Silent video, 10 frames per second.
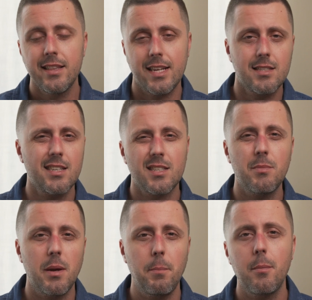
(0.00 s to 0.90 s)
That's not
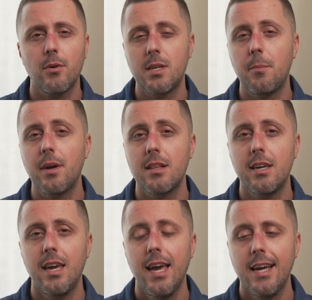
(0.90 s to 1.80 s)
something people
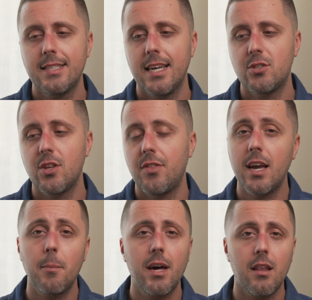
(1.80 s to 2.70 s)
typically tend to
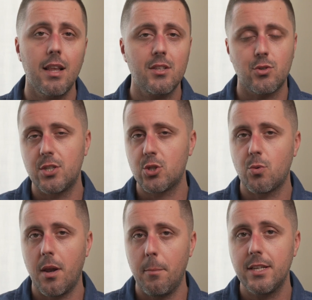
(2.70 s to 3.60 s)
think about a lot, so I just
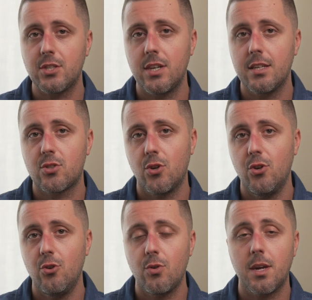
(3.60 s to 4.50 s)
wanted to mention it so
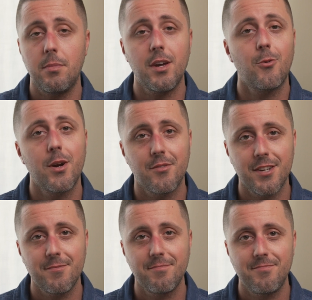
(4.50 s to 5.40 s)
you can be aware of
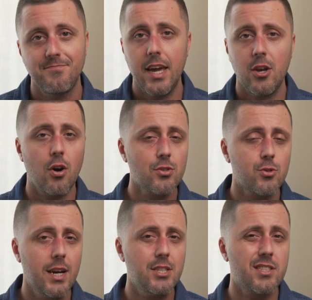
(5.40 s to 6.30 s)
it. And
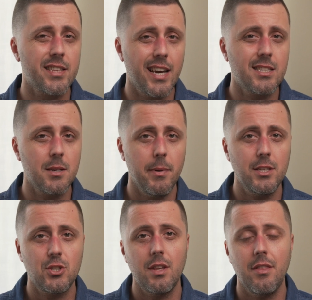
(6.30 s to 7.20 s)
also, I just like to
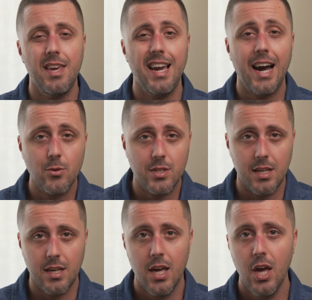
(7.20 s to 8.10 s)
mention the housing.